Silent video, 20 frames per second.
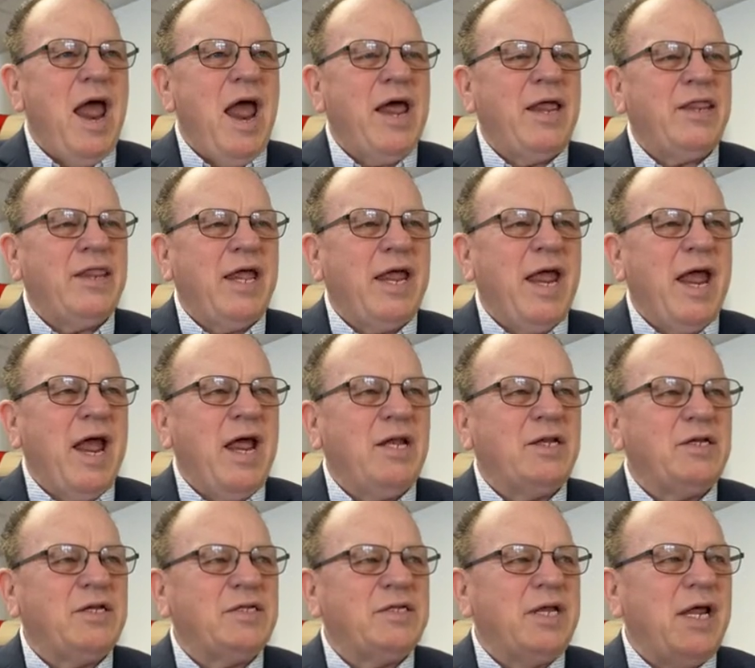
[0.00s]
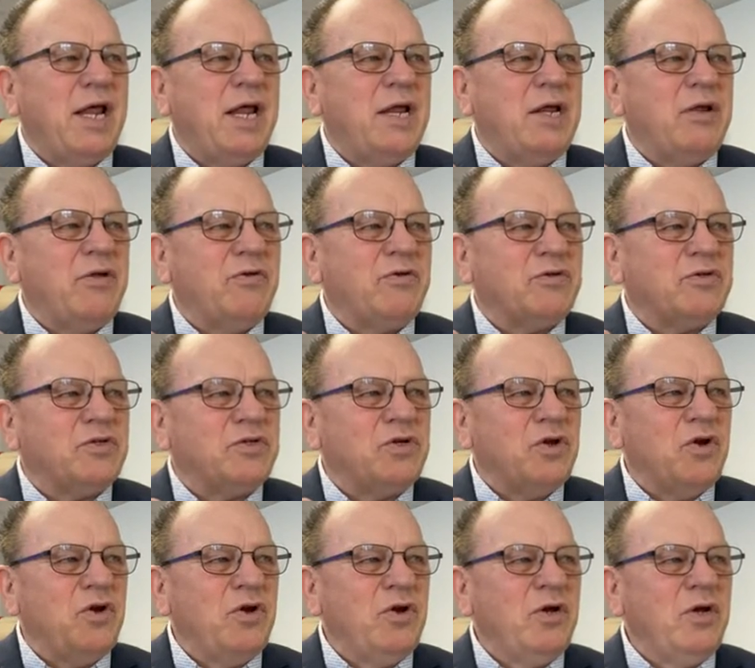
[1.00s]
and they had to take
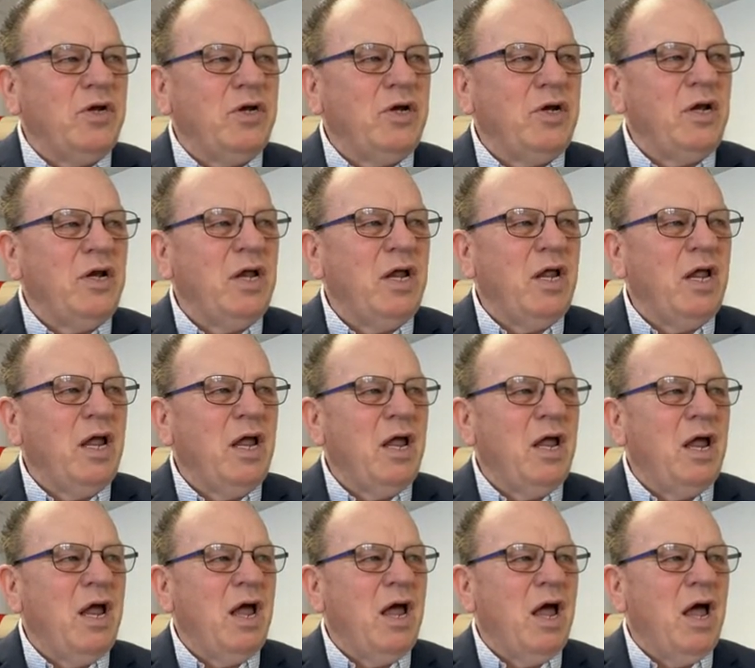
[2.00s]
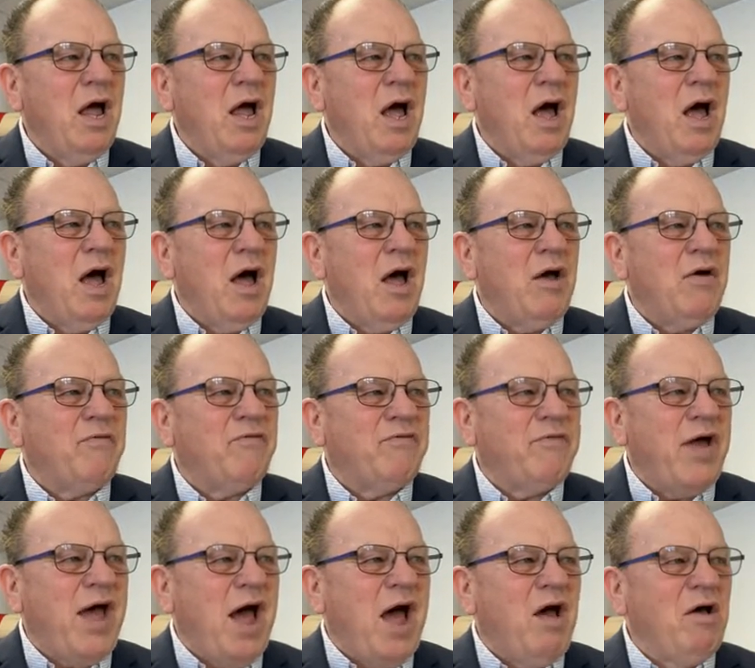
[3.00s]
certain
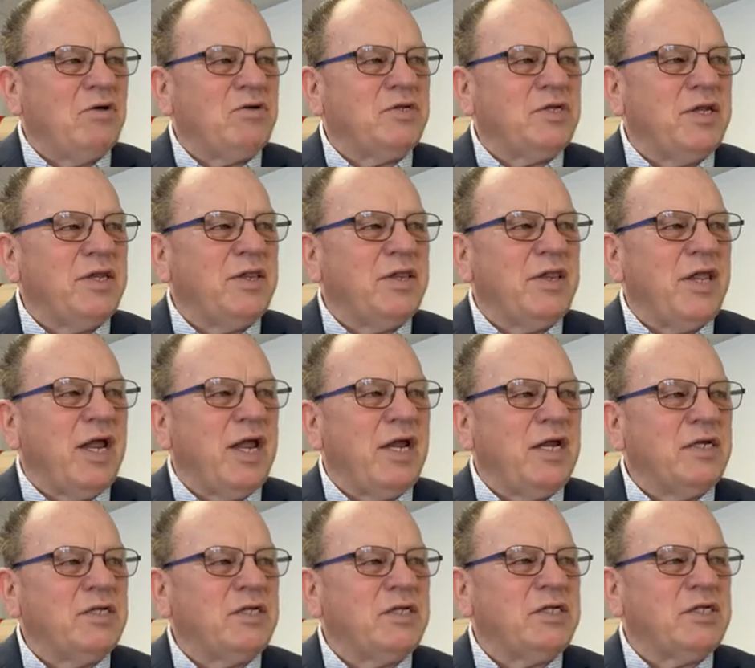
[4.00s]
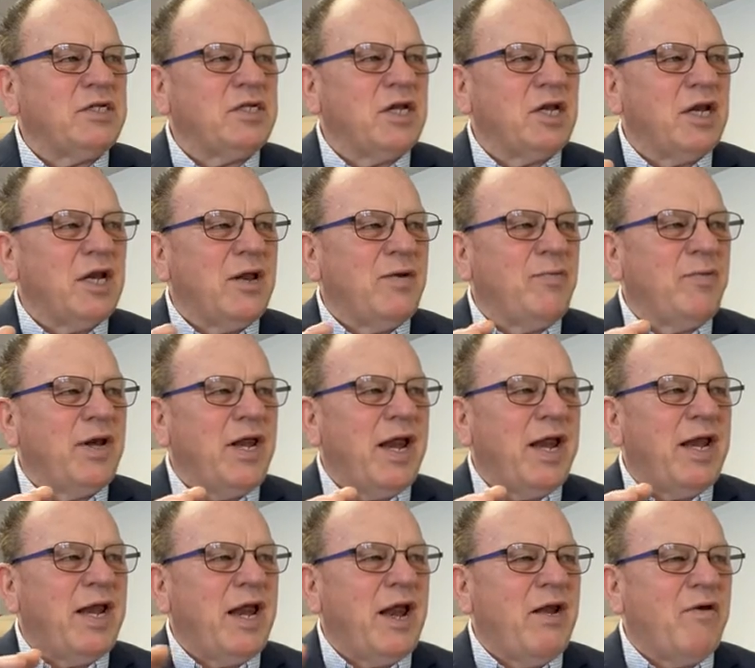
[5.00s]
vows and things to
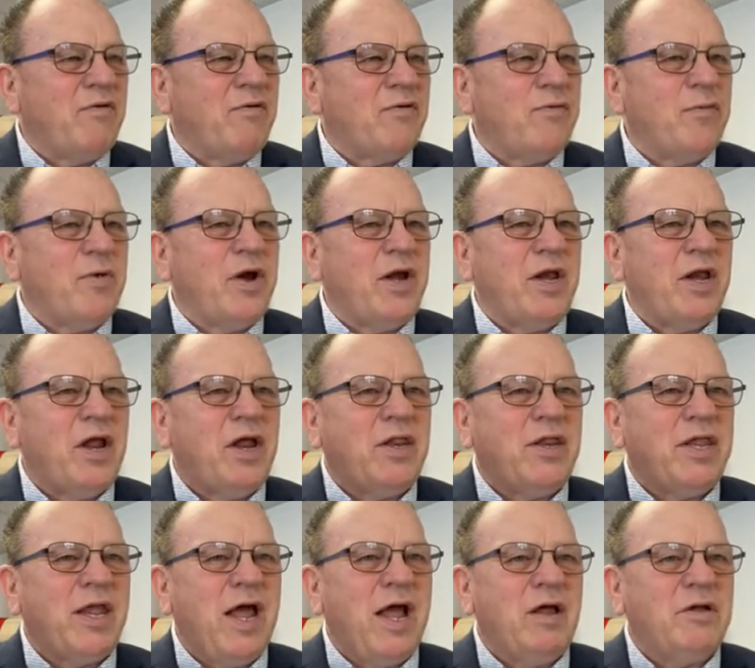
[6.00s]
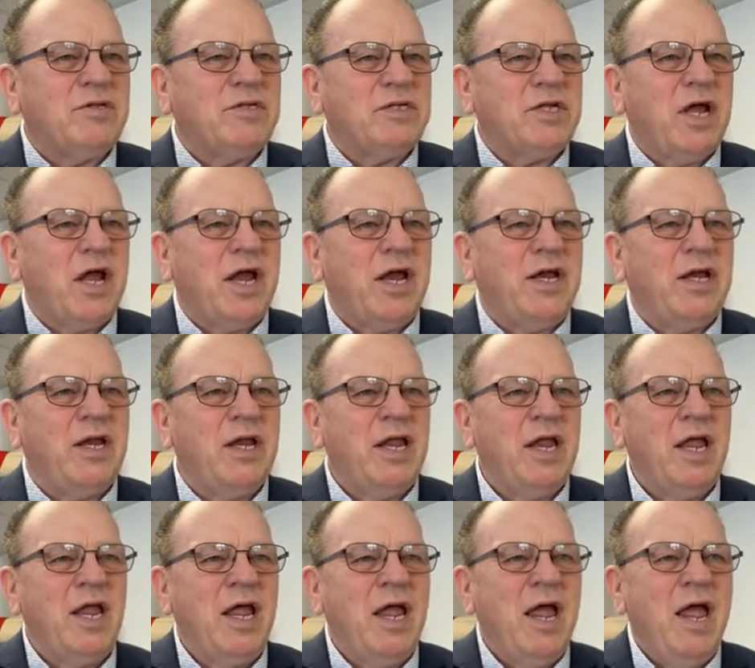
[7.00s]
eliminate everybody on the outside.
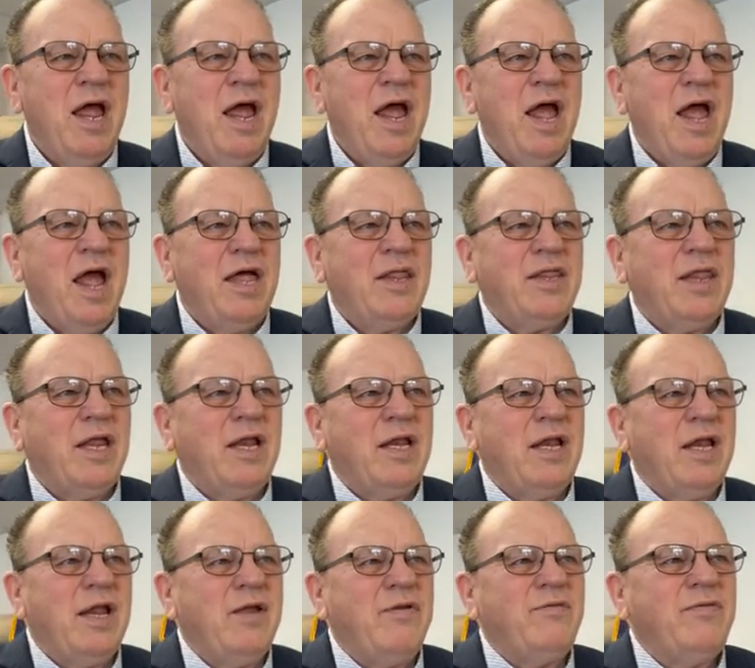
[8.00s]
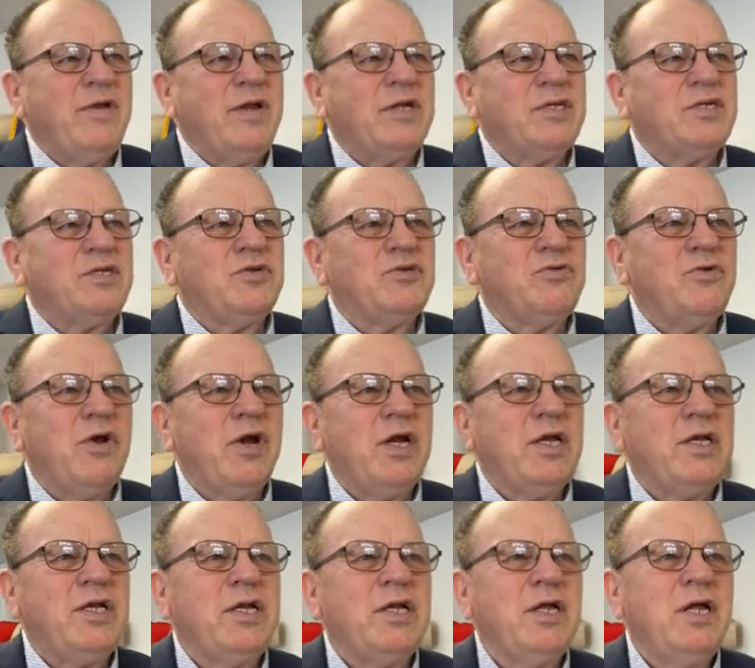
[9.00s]
And they lived a
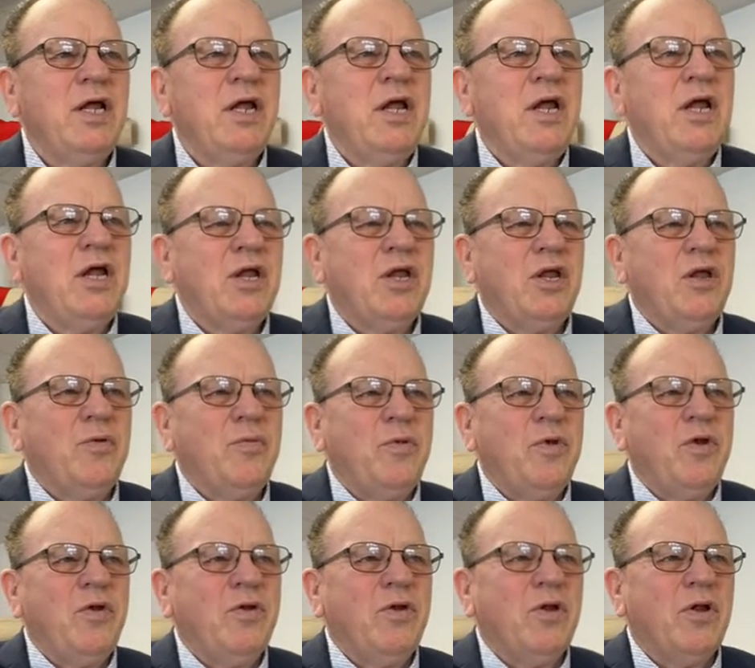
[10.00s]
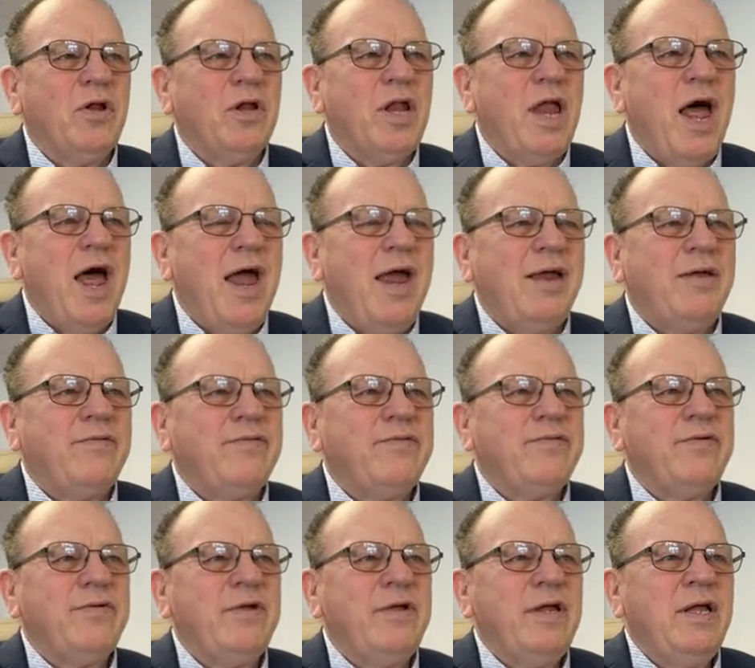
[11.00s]
strict communal
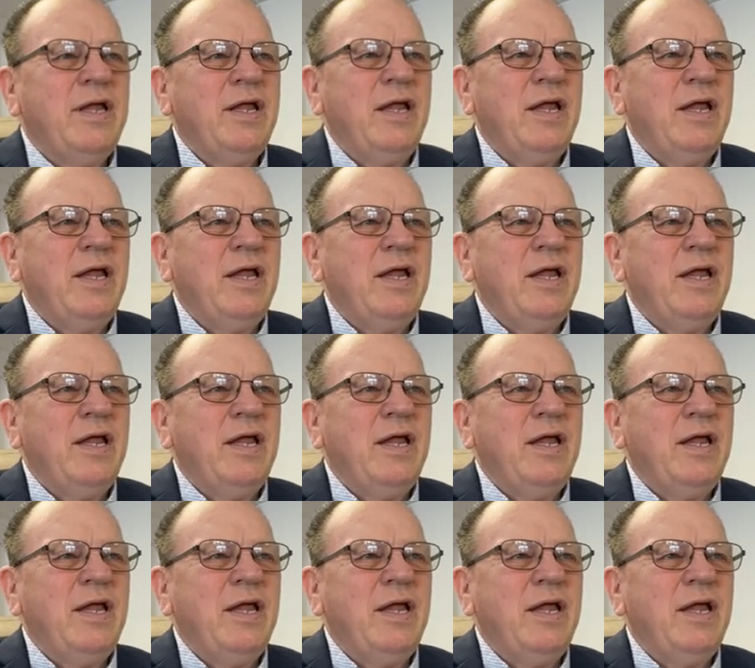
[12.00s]
life